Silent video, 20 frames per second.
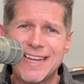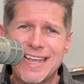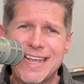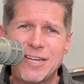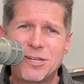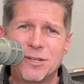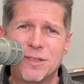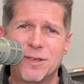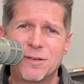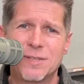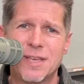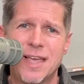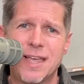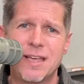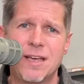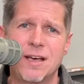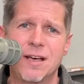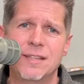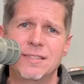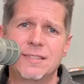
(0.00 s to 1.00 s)
each of those
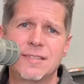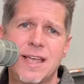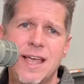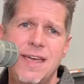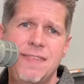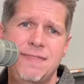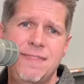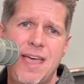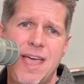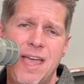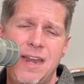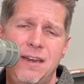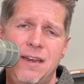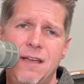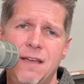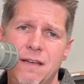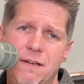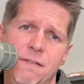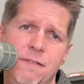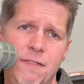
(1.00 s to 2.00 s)
icons, and
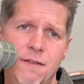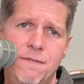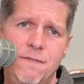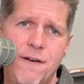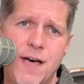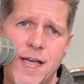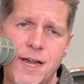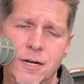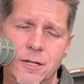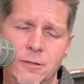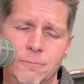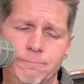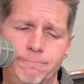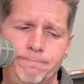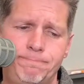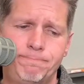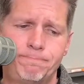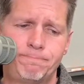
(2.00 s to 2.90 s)
then the final.